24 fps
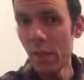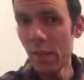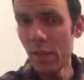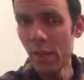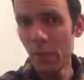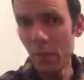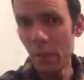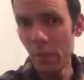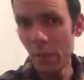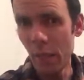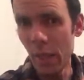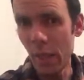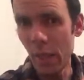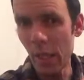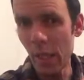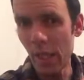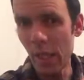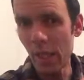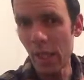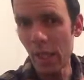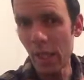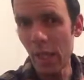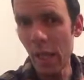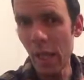to
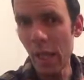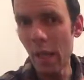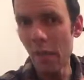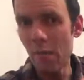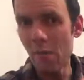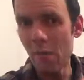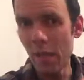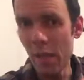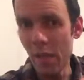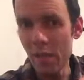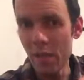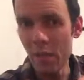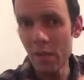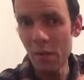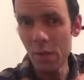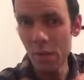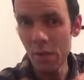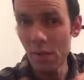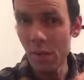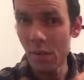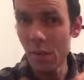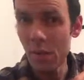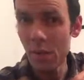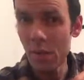find a
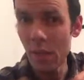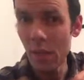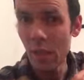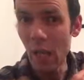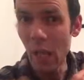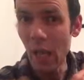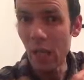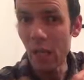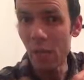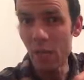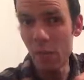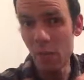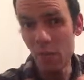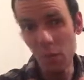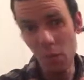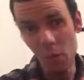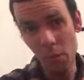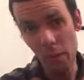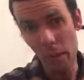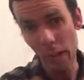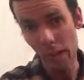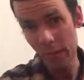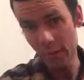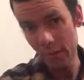resonance and to
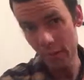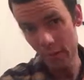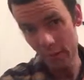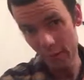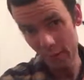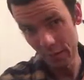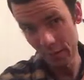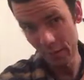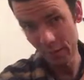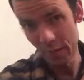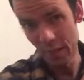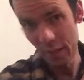correct it.